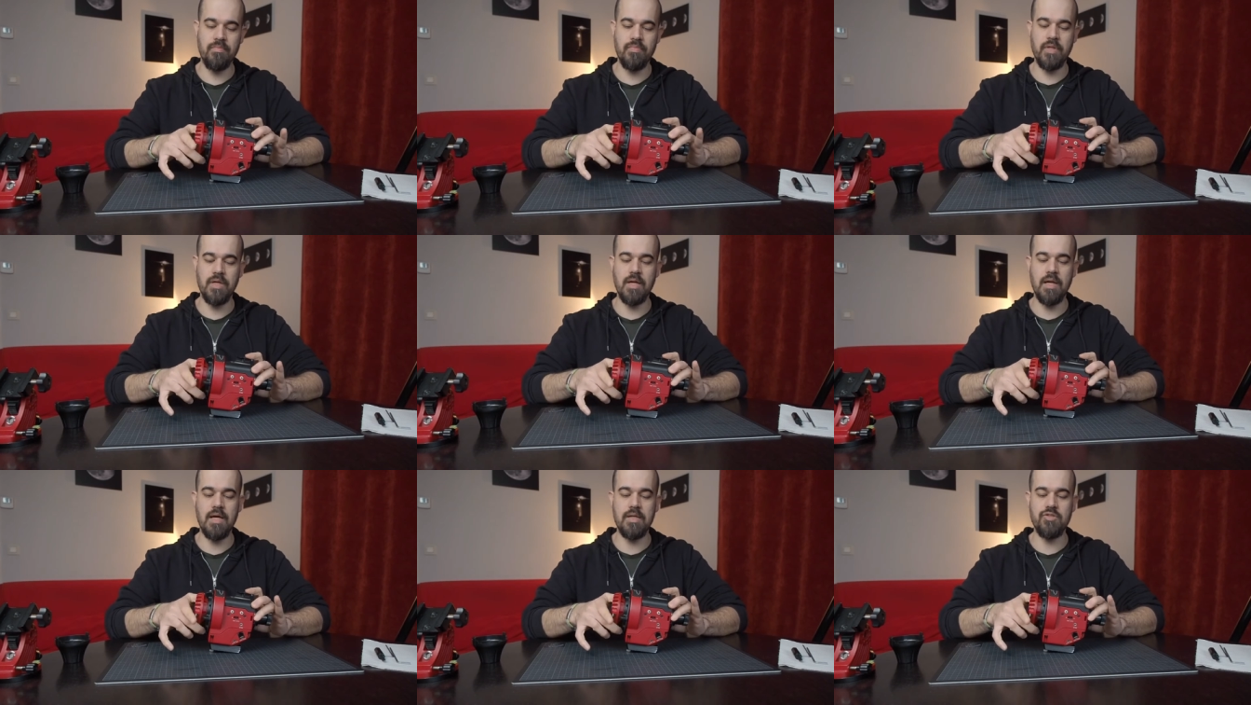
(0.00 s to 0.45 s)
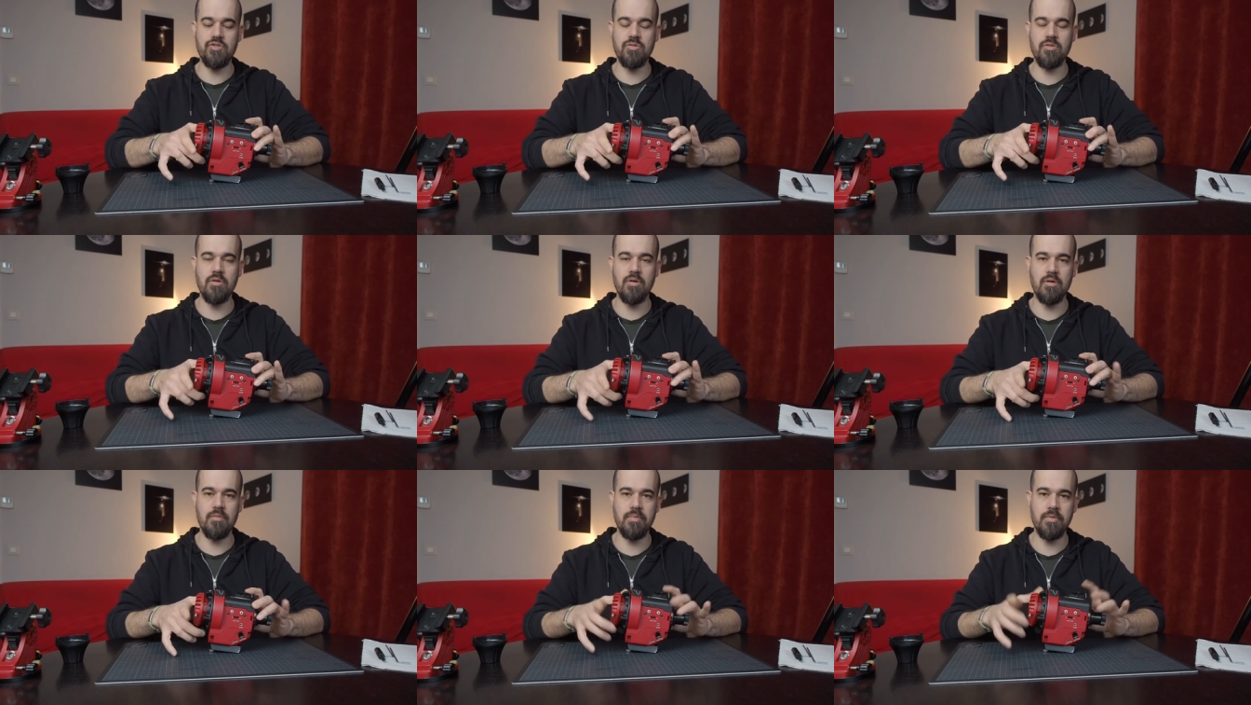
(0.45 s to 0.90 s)
the clutch
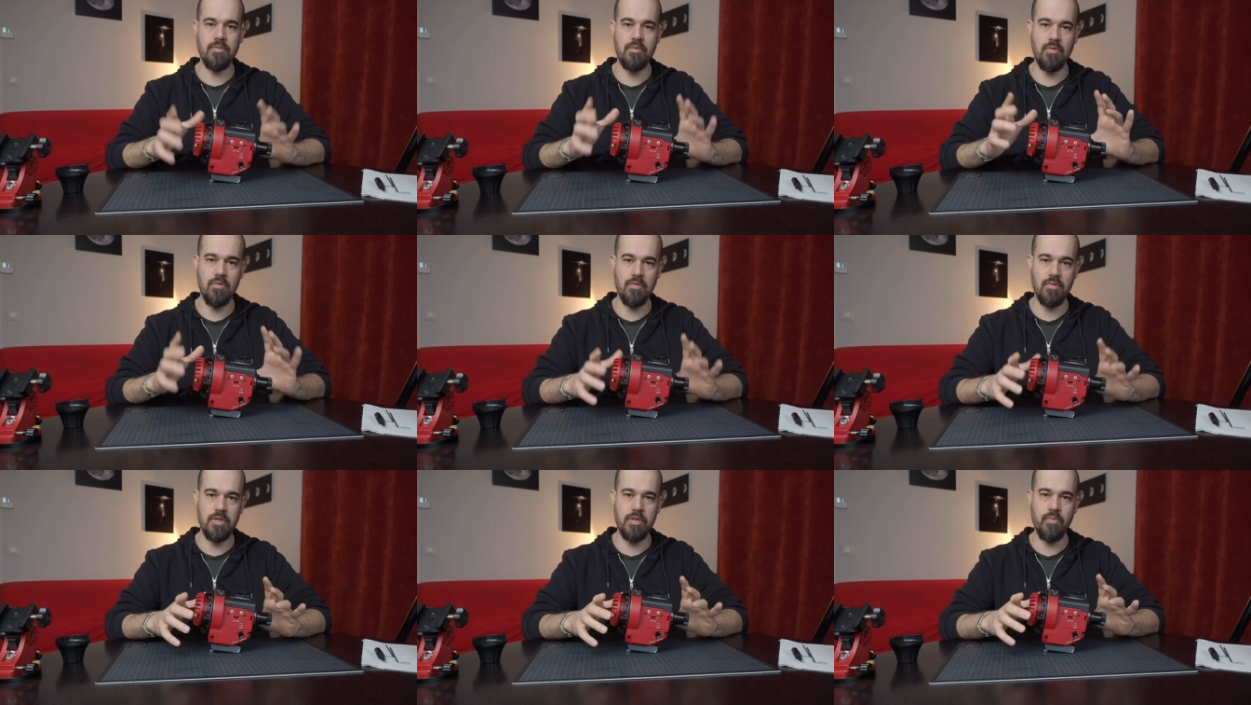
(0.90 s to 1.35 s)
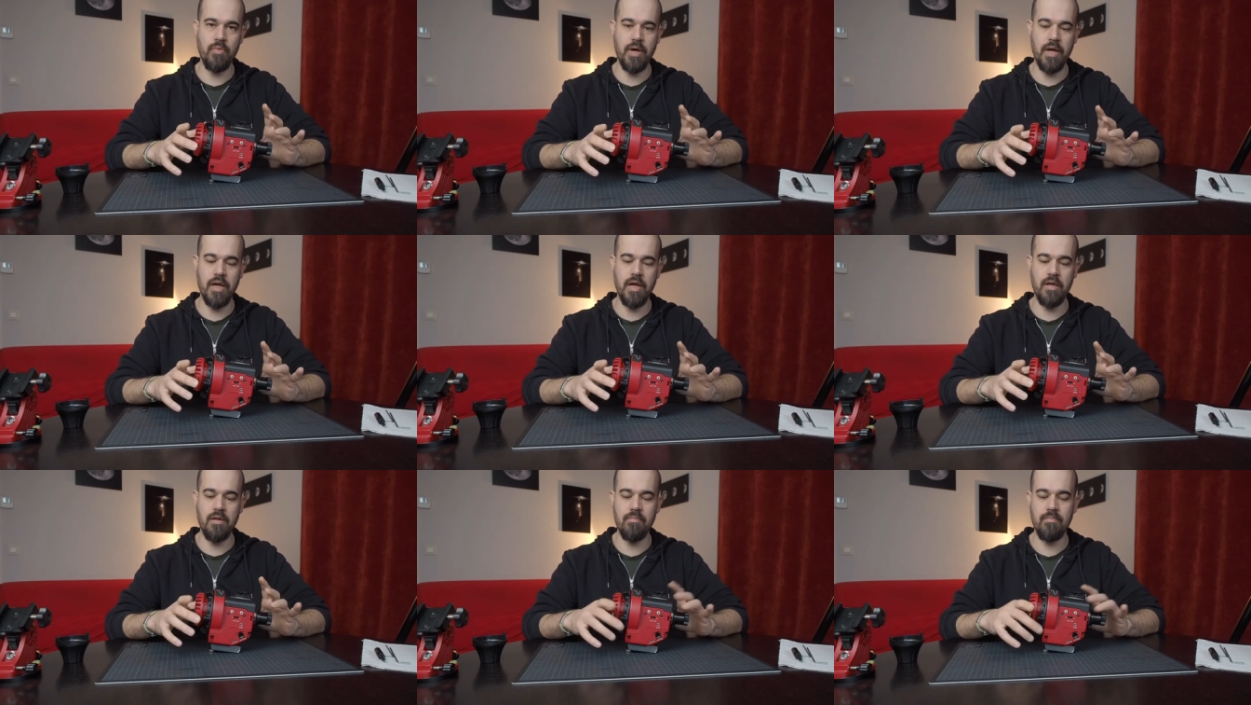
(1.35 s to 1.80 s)
knob, all the
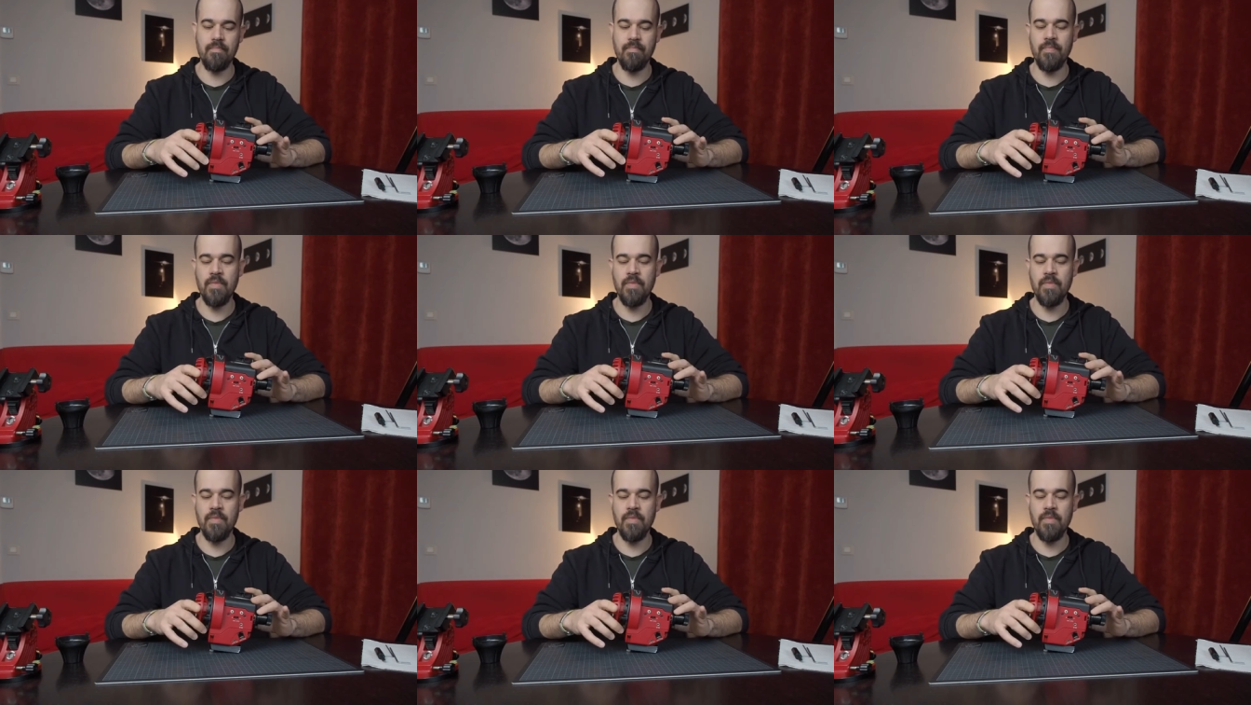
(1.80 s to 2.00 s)
way.